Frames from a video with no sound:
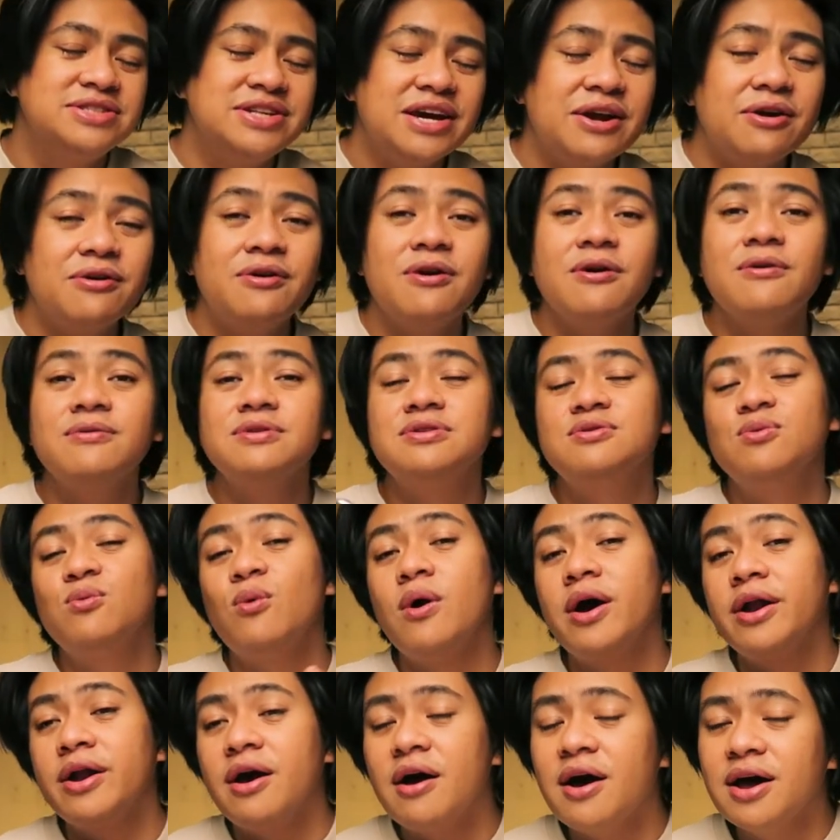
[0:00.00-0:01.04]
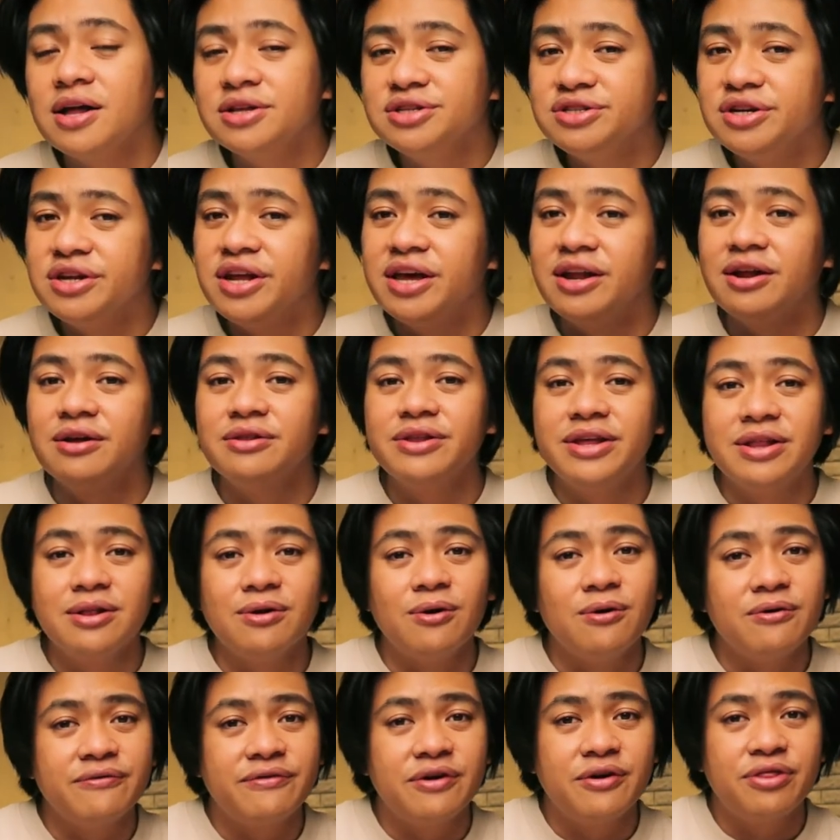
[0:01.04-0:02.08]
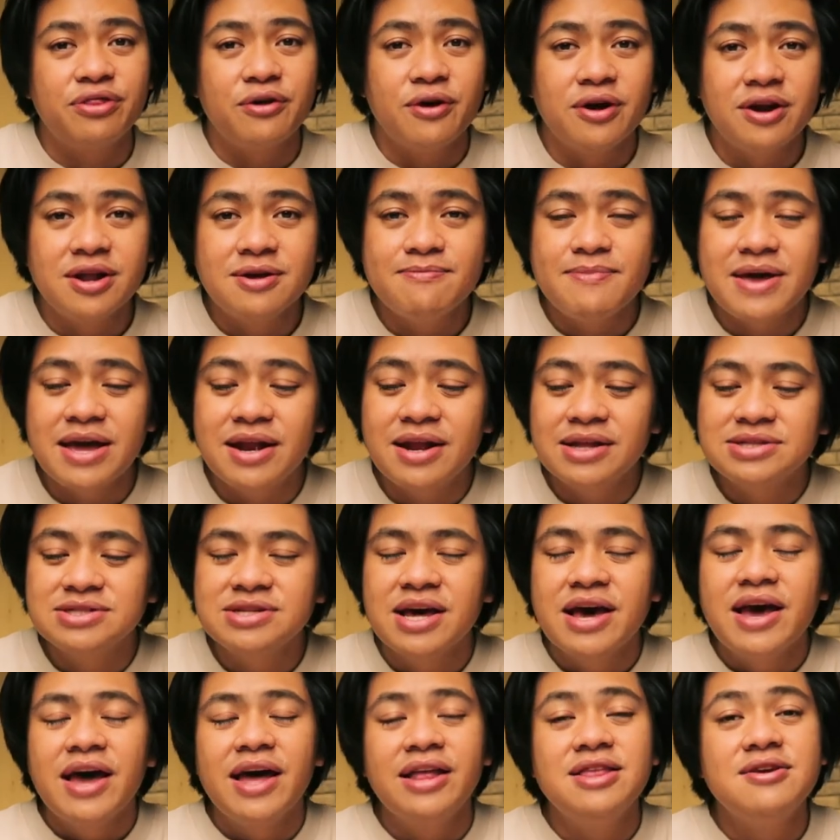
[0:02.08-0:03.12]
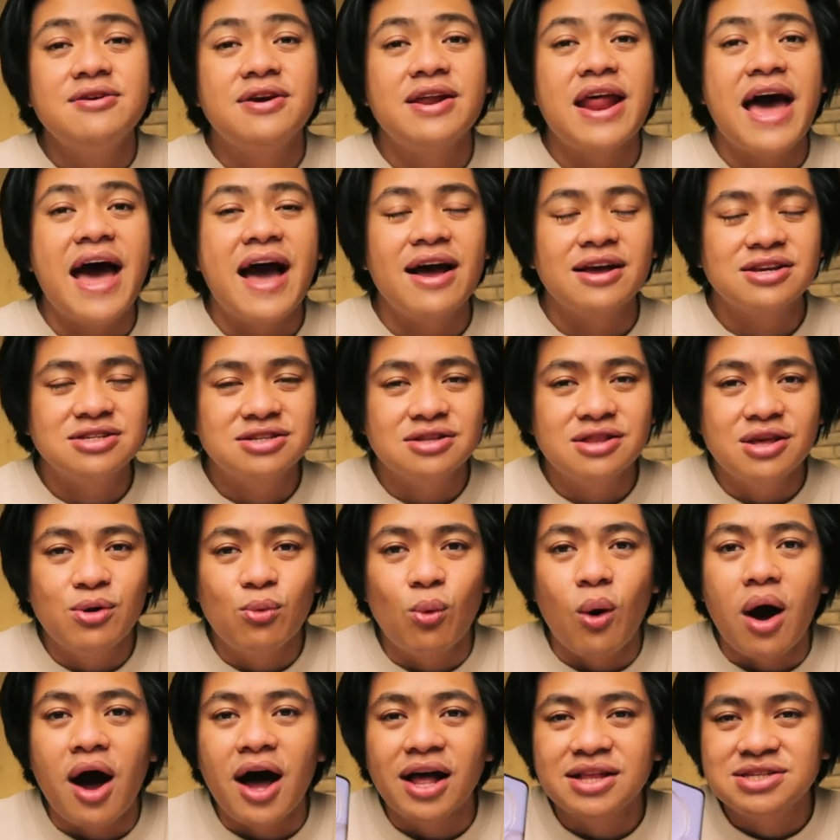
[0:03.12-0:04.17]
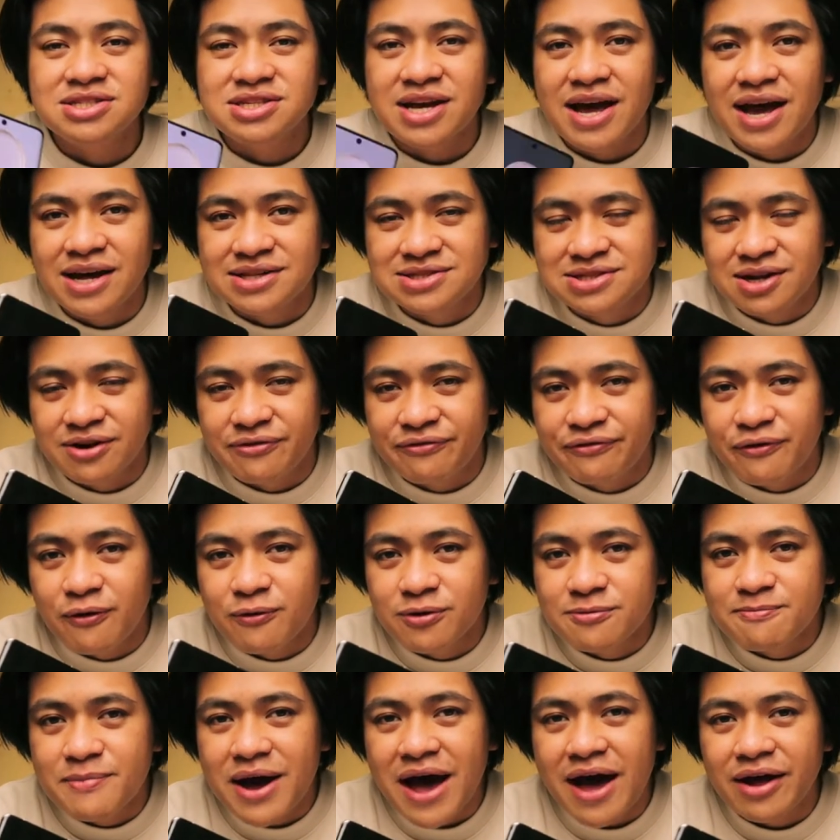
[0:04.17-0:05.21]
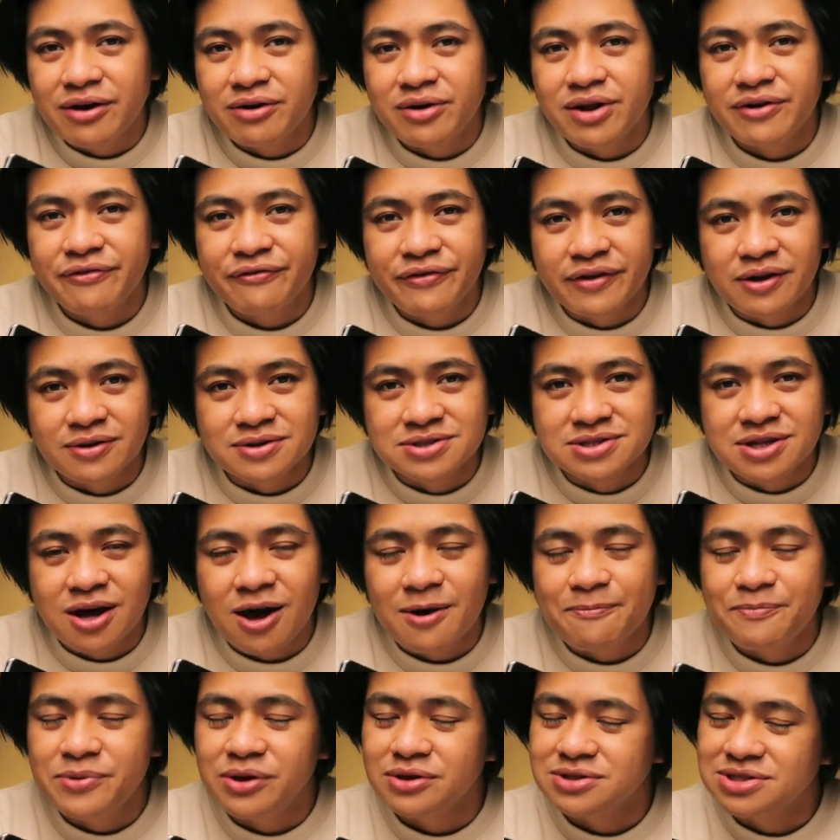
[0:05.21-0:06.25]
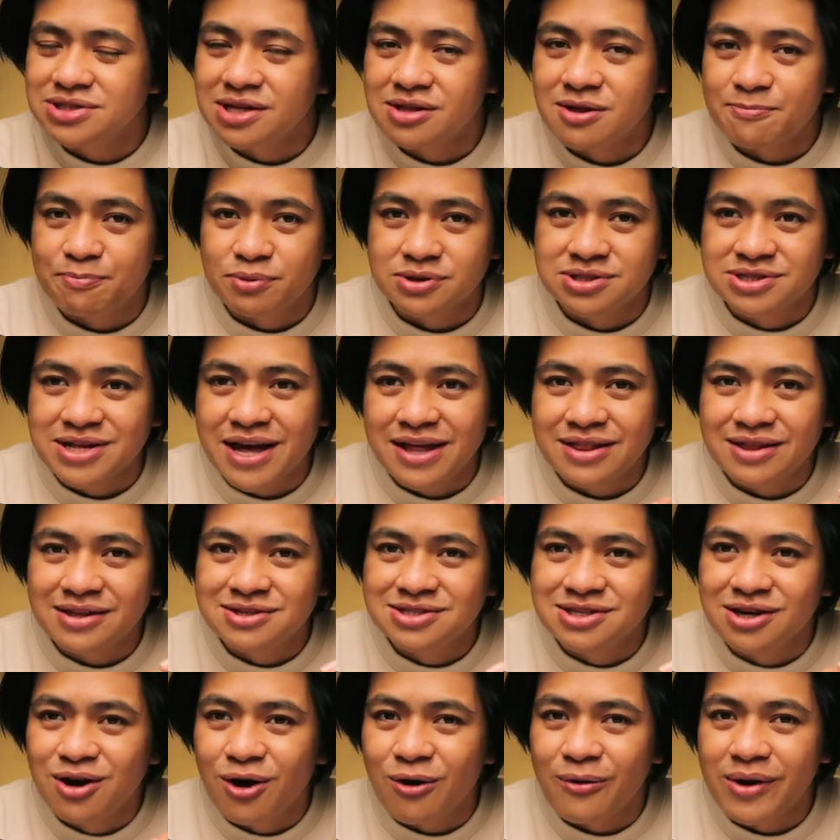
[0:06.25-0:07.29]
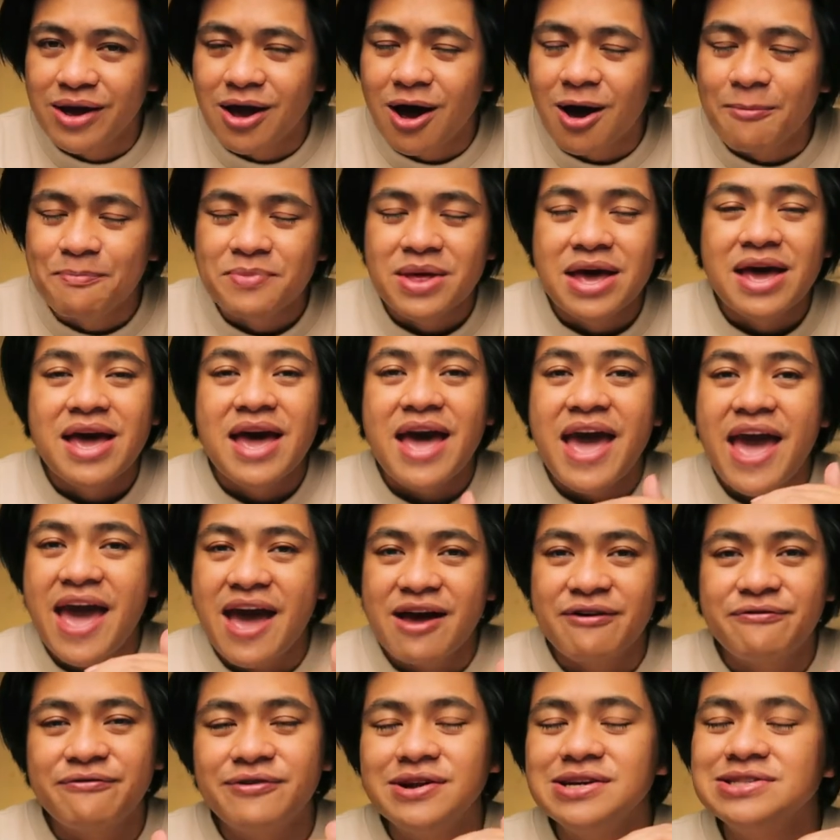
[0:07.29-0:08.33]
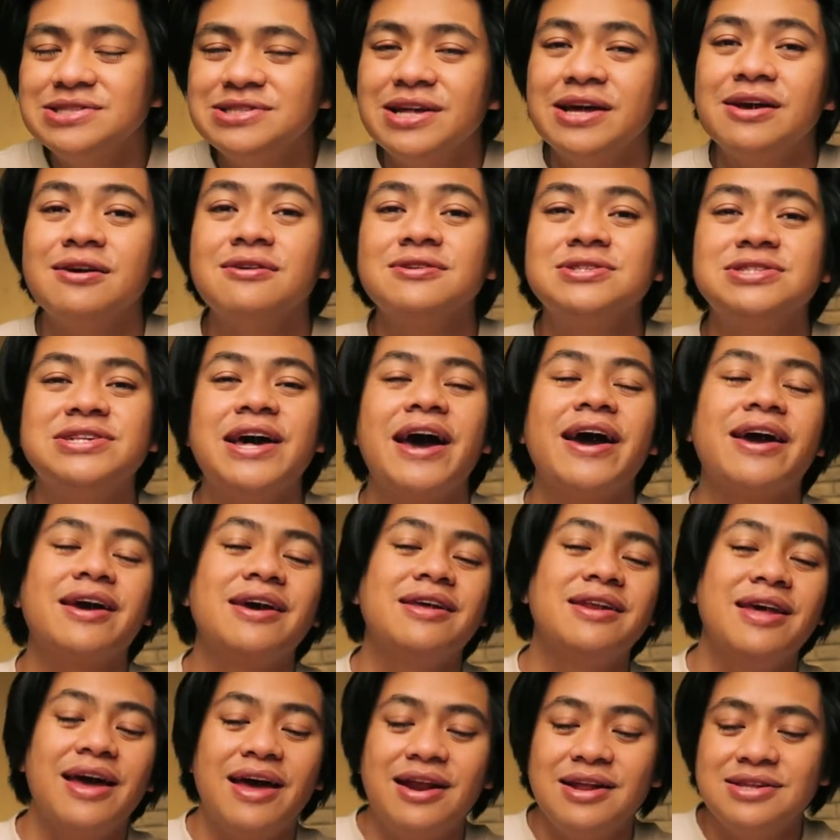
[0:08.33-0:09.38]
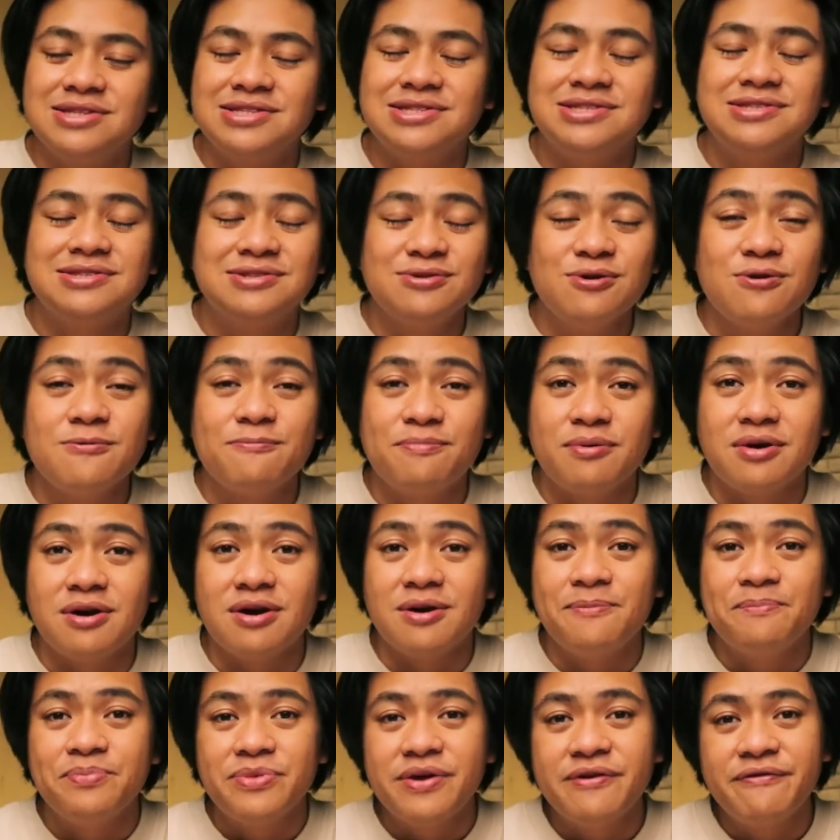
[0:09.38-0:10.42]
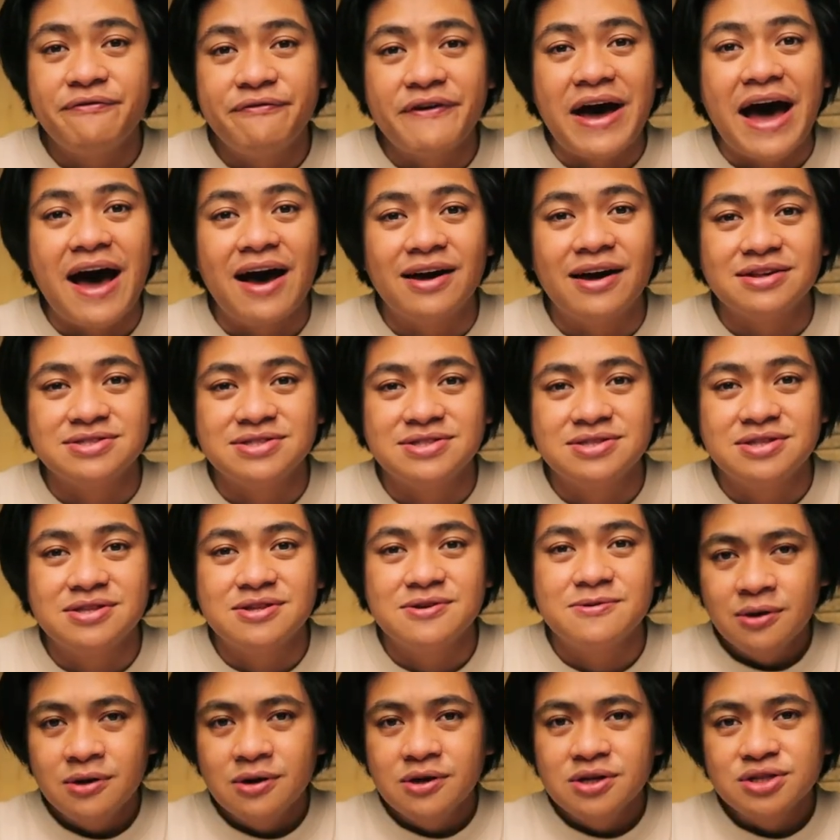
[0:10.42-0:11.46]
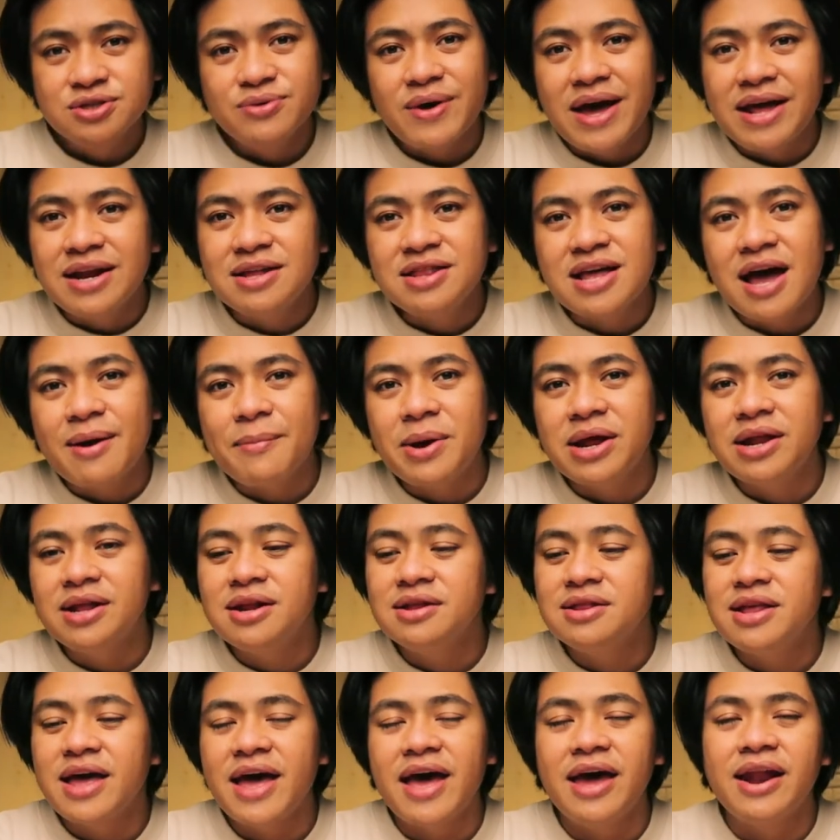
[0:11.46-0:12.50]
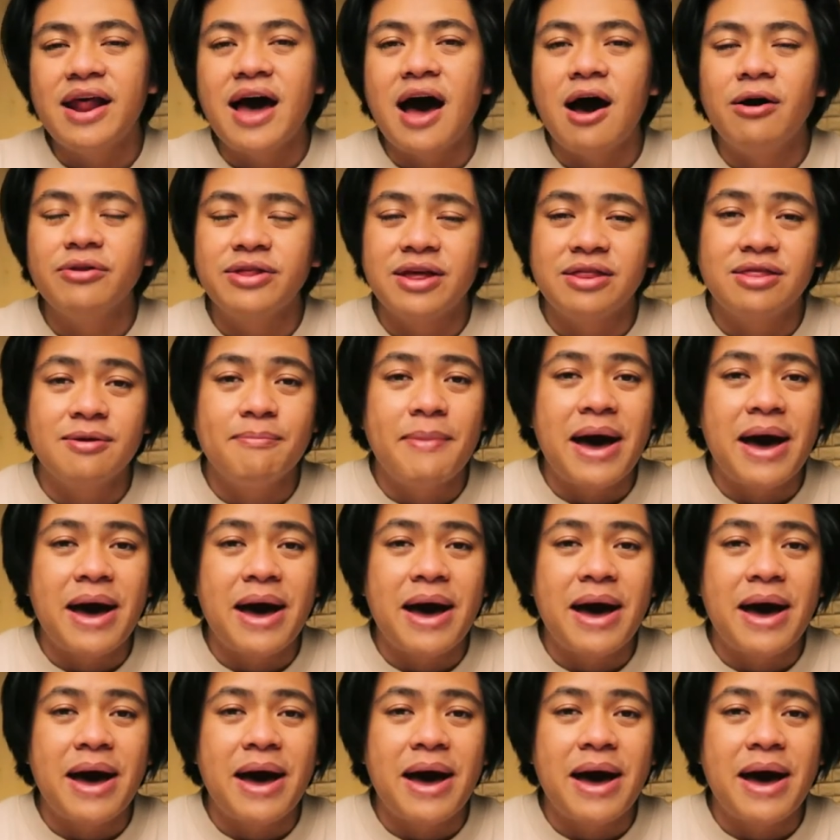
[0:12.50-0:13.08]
Zero to one hundred in a little over thirty minutes, and you can actually watch as your phone battery fills up. You'll see the percentage going up every single second, and it's super fast. So anytime I needed to head out and